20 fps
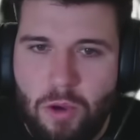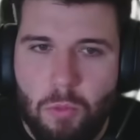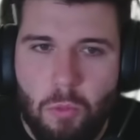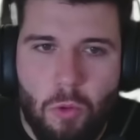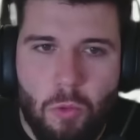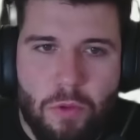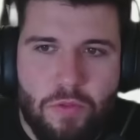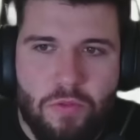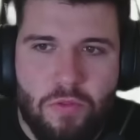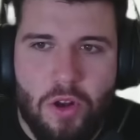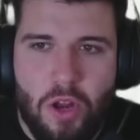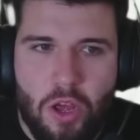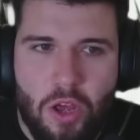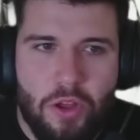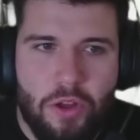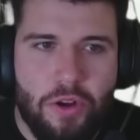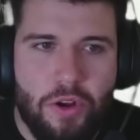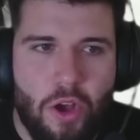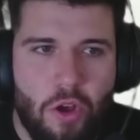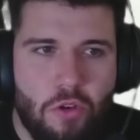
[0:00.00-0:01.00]
at what we've
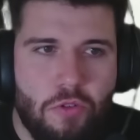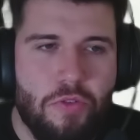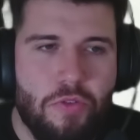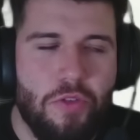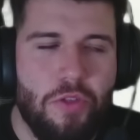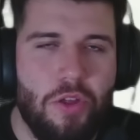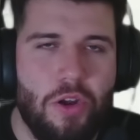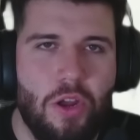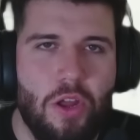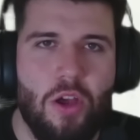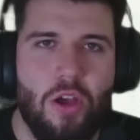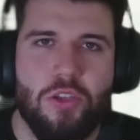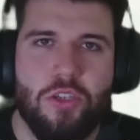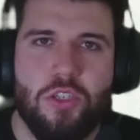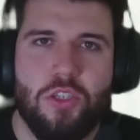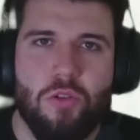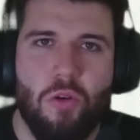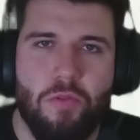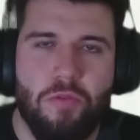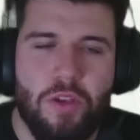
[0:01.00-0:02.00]
learned over the last
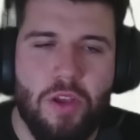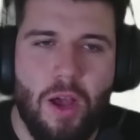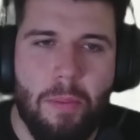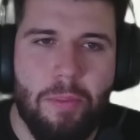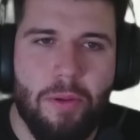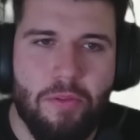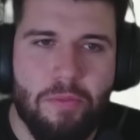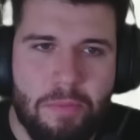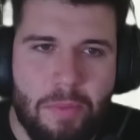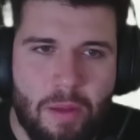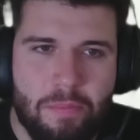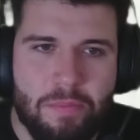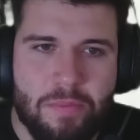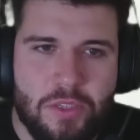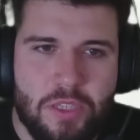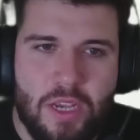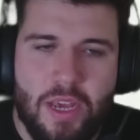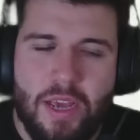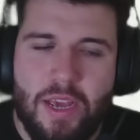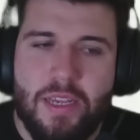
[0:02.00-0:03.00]
sort of couple of
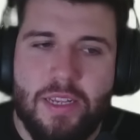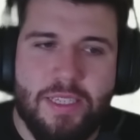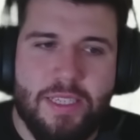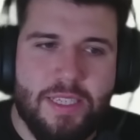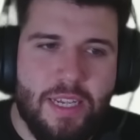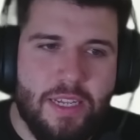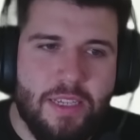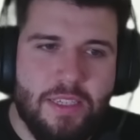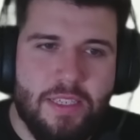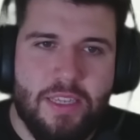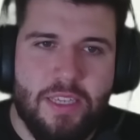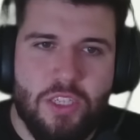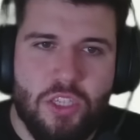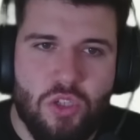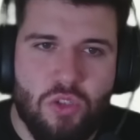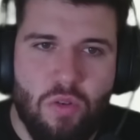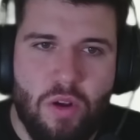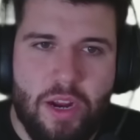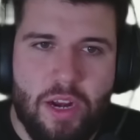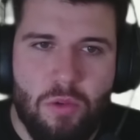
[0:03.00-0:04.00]
months since this
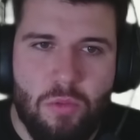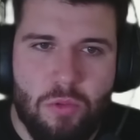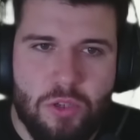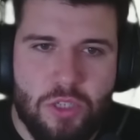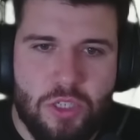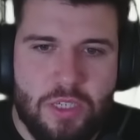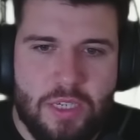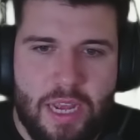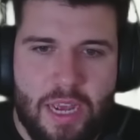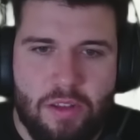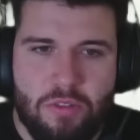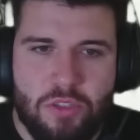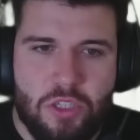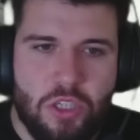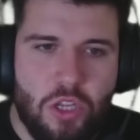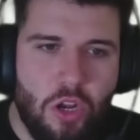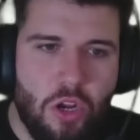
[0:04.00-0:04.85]
trailer was announced,